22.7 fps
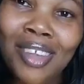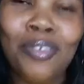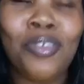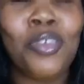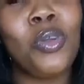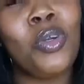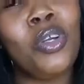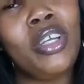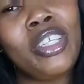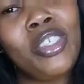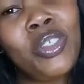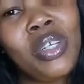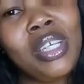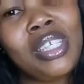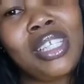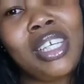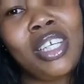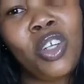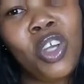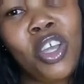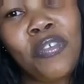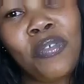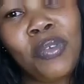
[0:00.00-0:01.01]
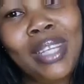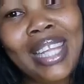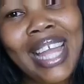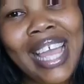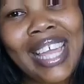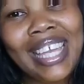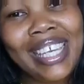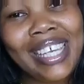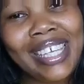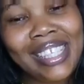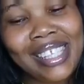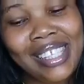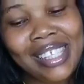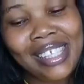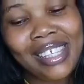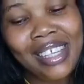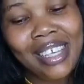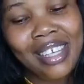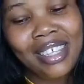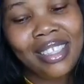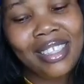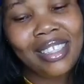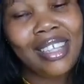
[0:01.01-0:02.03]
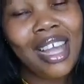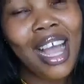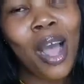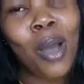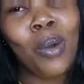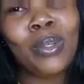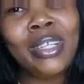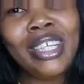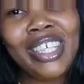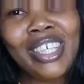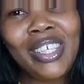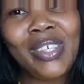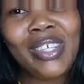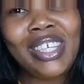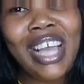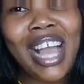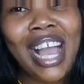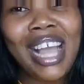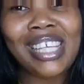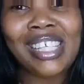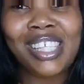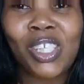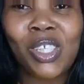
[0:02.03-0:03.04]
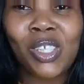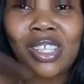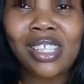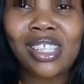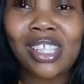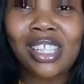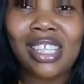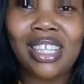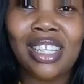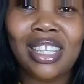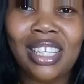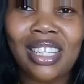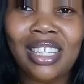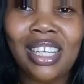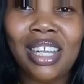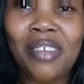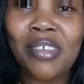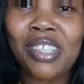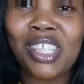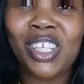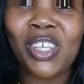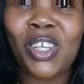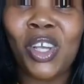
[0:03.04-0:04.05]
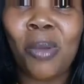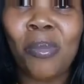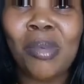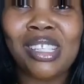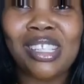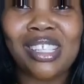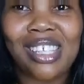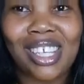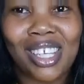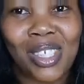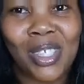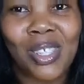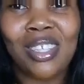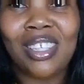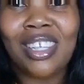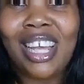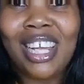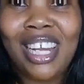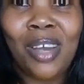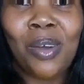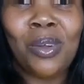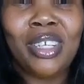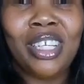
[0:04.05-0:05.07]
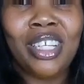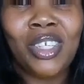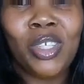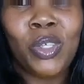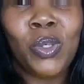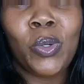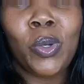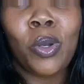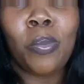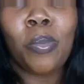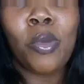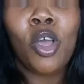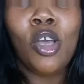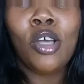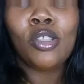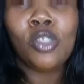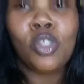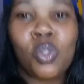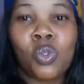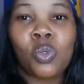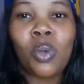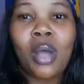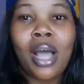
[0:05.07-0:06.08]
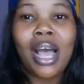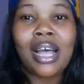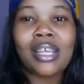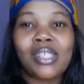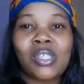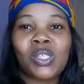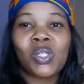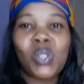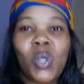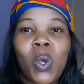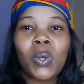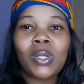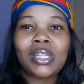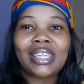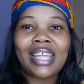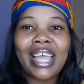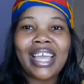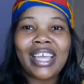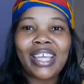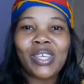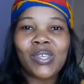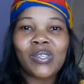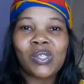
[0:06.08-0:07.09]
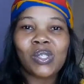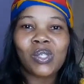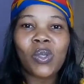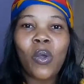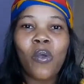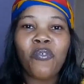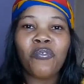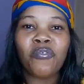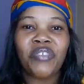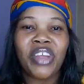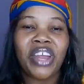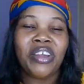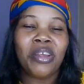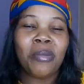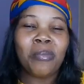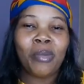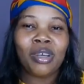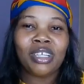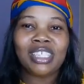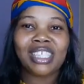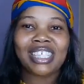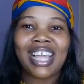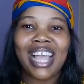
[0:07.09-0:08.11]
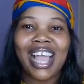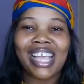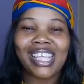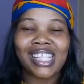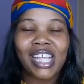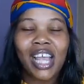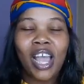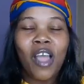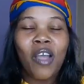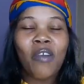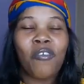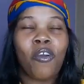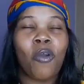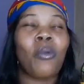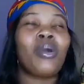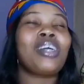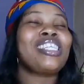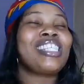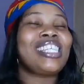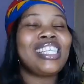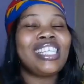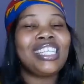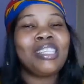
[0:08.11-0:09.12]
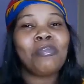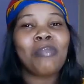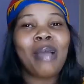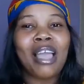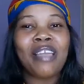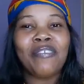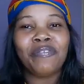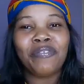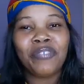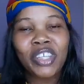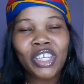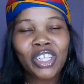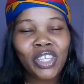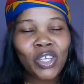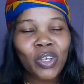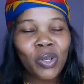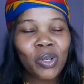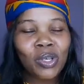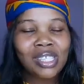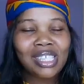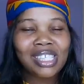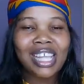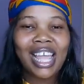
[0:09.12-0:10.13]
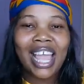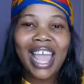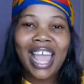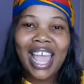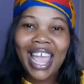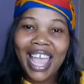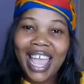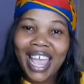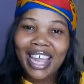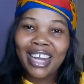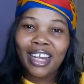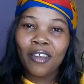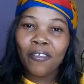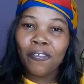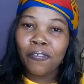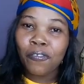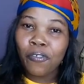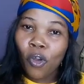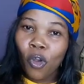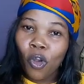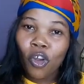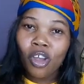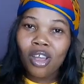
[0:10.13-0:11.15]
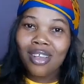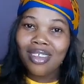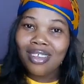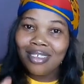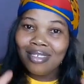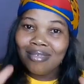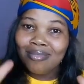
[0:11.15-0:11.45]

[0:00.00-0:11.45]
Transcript: if you're interested or if you like it, I'll link you guys. Just leave it in the comment section and I'll link you up to her. So thank you so very much, guys, for watching my videos and for